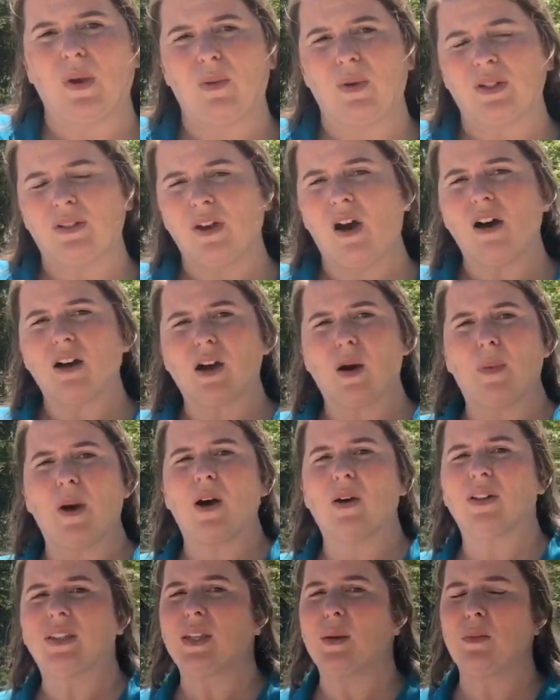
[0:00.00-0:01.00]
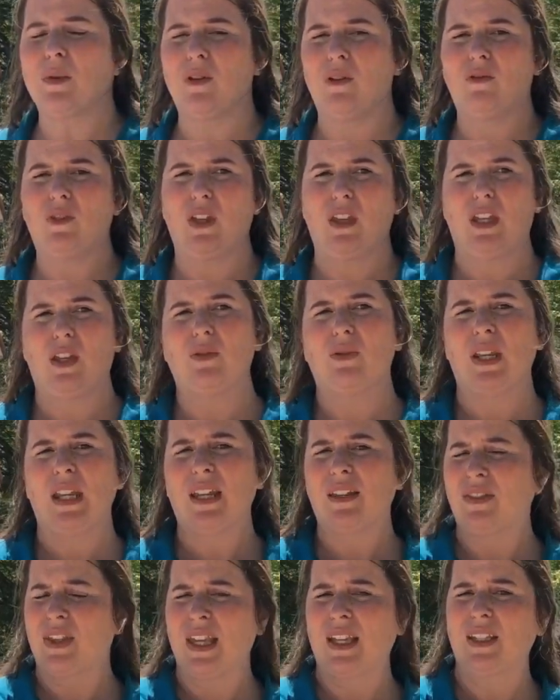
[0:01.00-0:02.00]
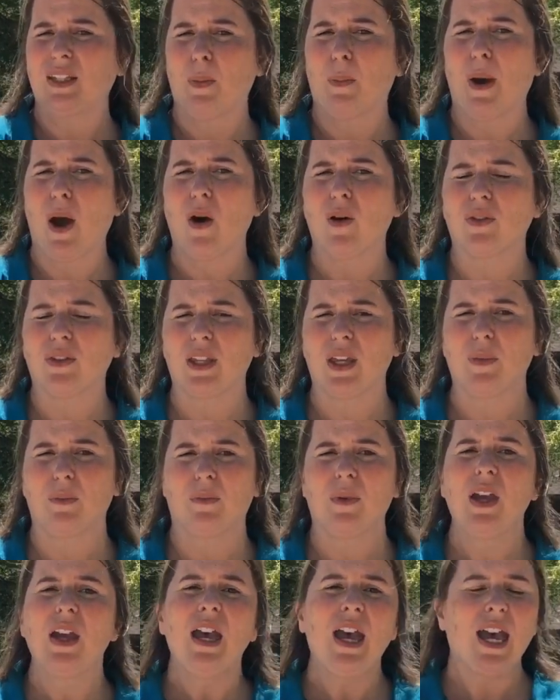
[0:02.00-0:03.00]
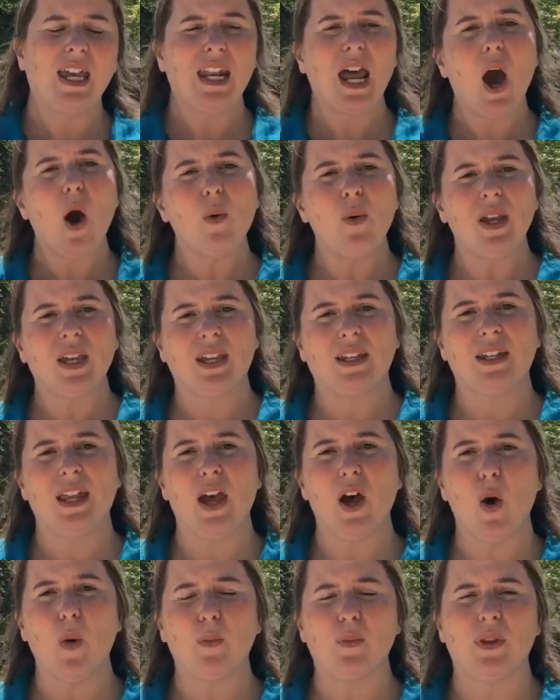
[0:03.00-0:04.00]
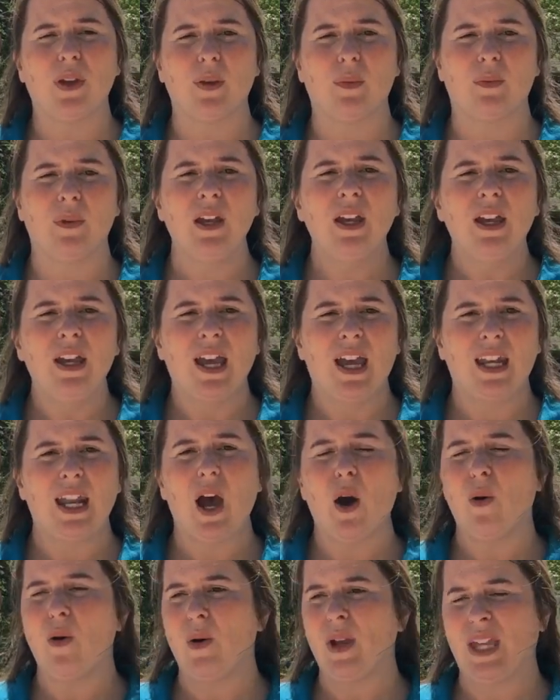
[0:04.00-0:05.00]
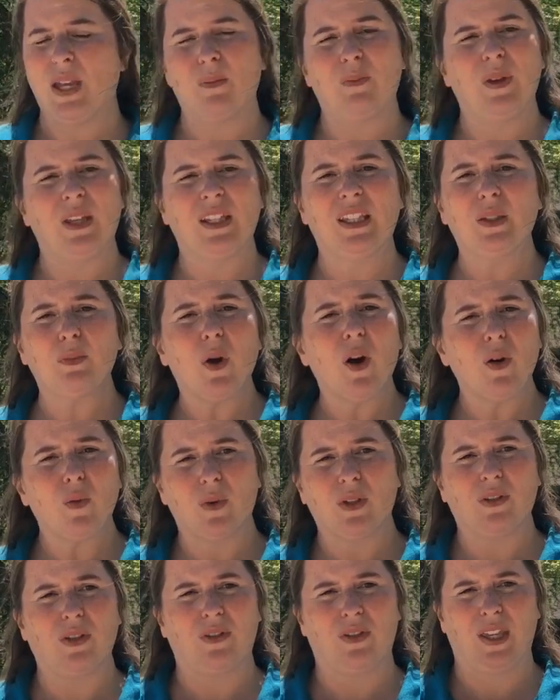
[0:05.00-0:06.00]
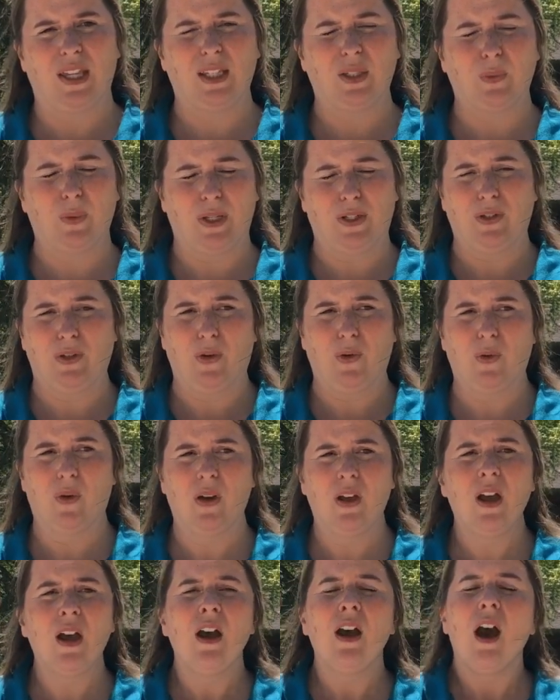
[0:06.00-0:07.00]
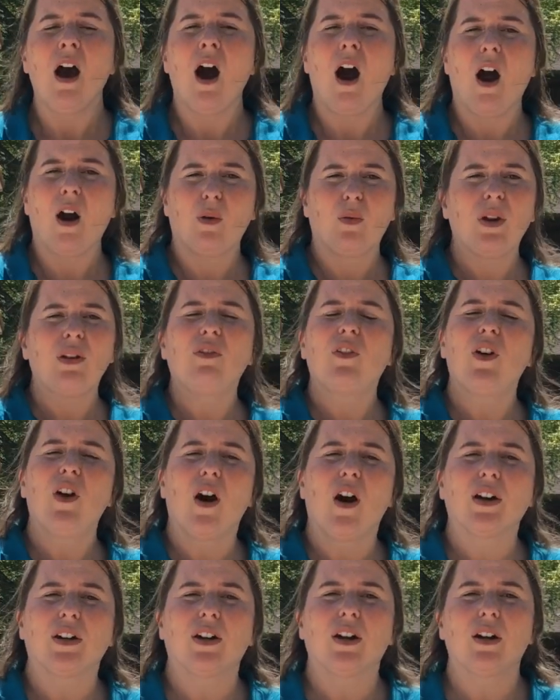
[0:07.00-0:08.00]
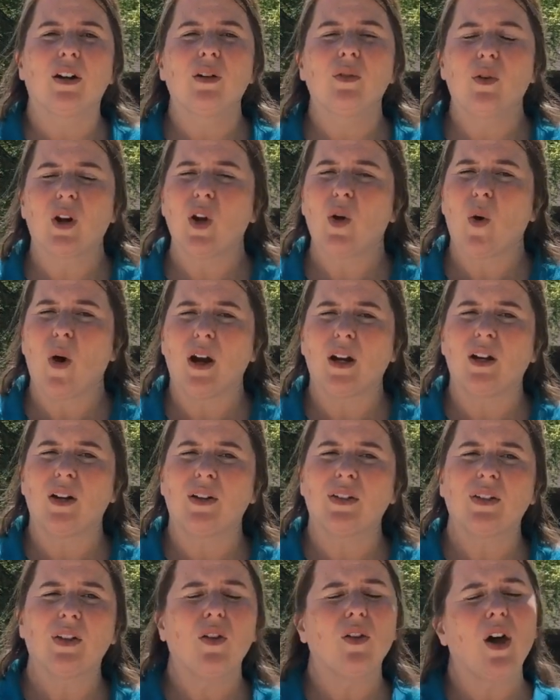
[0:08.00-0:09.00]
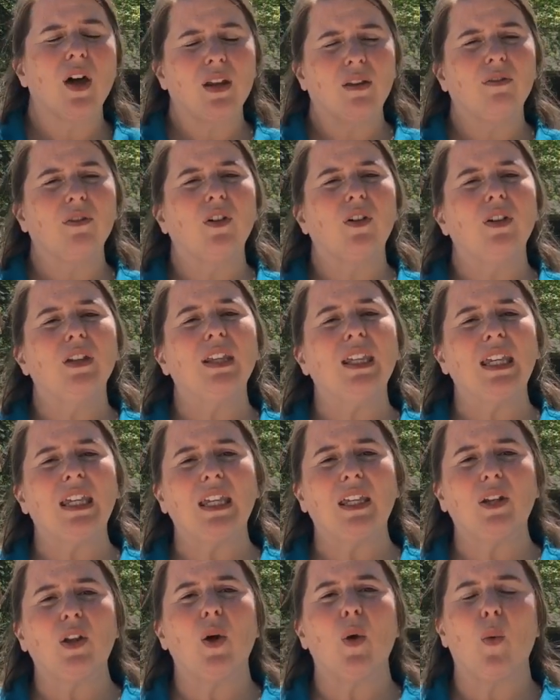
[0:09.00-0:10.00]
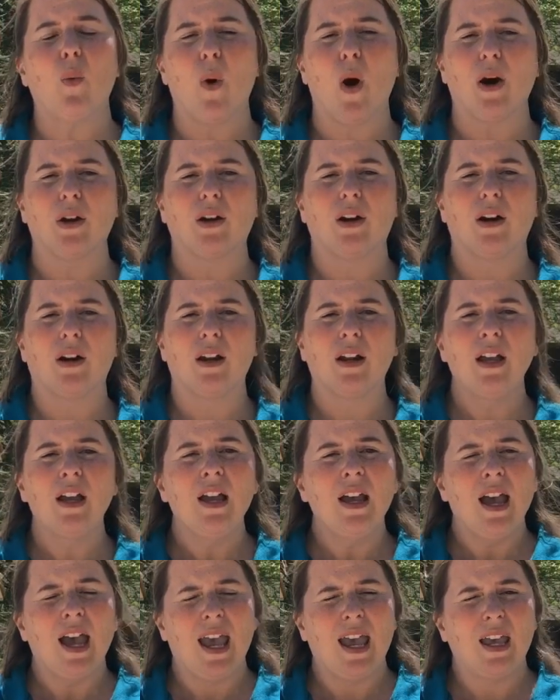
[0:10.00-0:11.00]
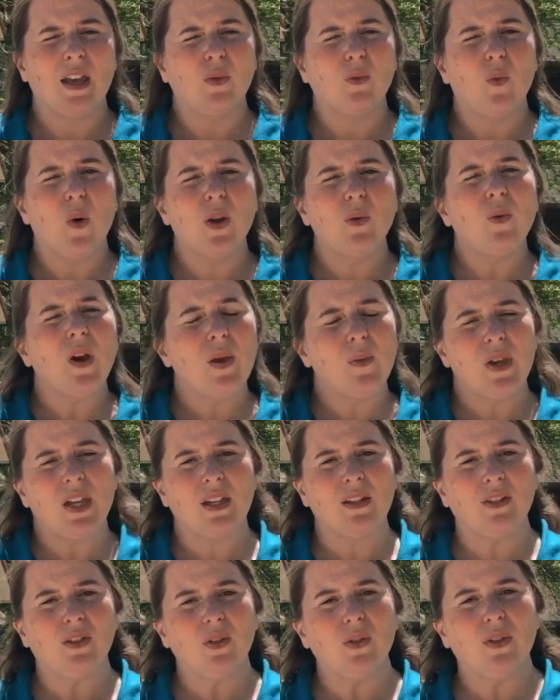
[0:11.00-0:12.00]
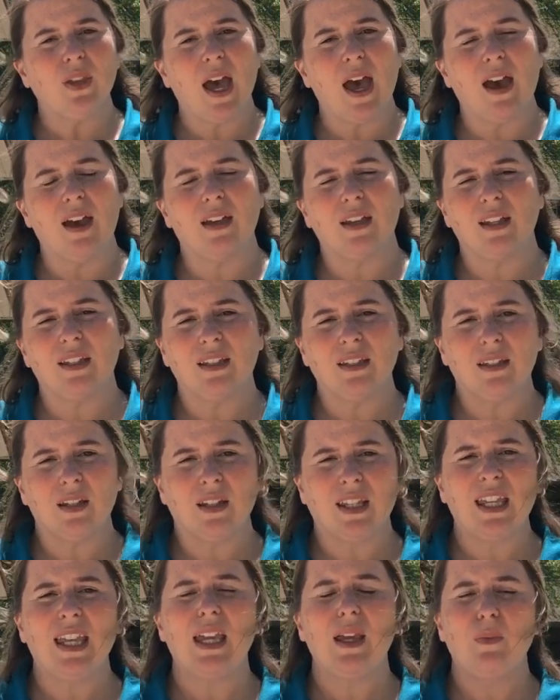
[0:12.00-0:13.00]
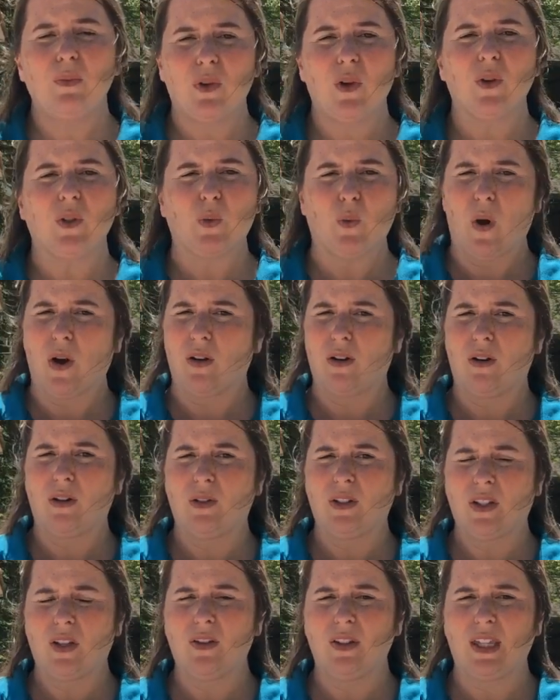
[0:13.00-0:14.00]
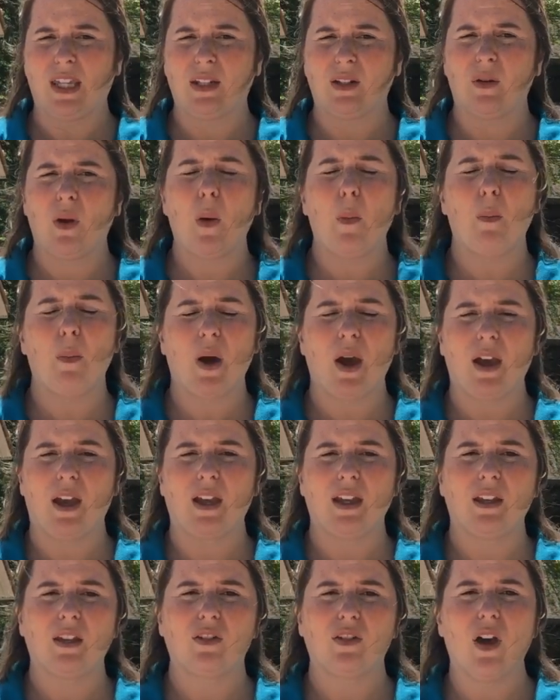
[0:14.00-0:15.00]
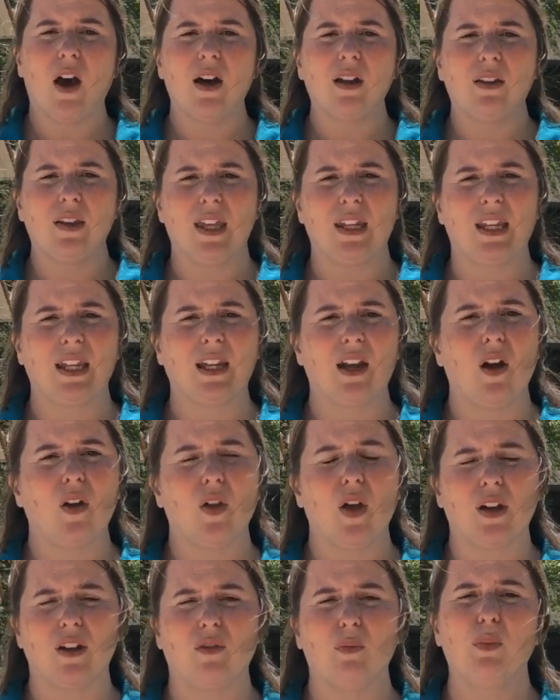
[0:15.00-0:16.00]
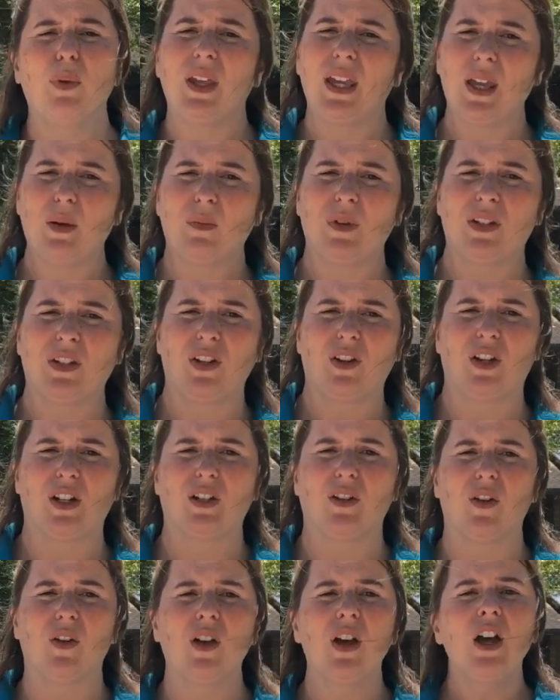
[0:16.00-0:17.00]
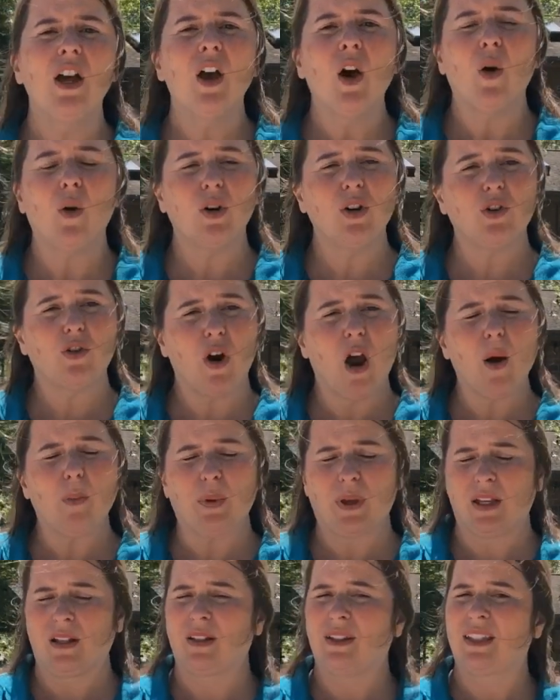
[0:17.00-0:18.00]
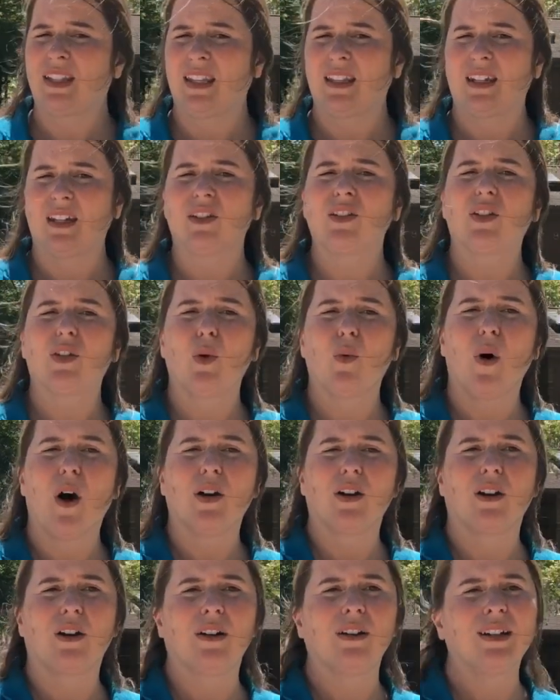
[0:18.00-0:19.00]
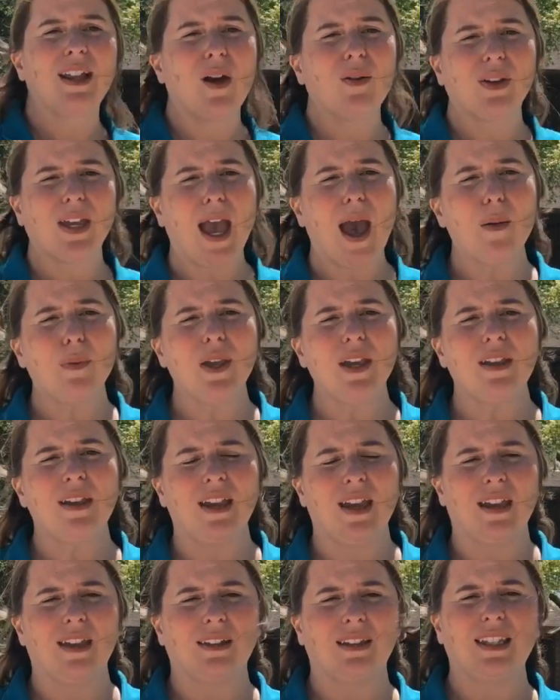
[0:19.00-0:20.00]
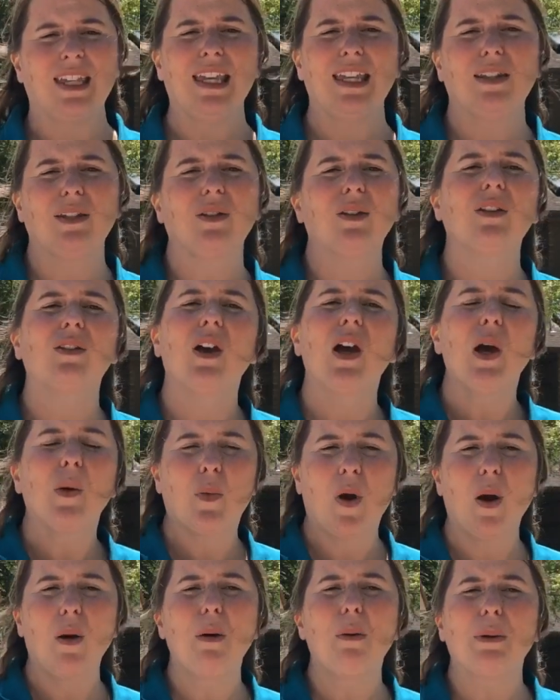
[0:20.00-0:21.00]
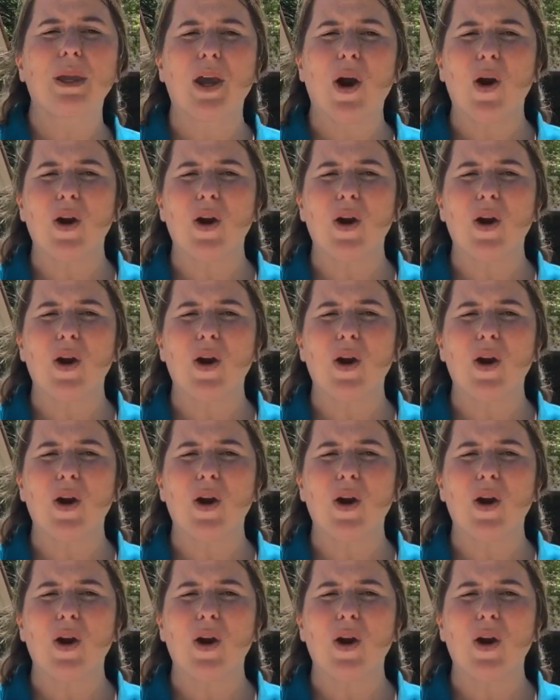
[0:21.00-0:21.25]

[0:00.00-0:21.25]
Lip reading: we would talk about some of the unique things about them and how we can help them and how we can be smart with the things we do. Our river otter requires a lot of clean water. And one way we can do that is to keep those waters clean by not letting a lot of plant material or droppings get into the water. Now Gabby and Keaton probably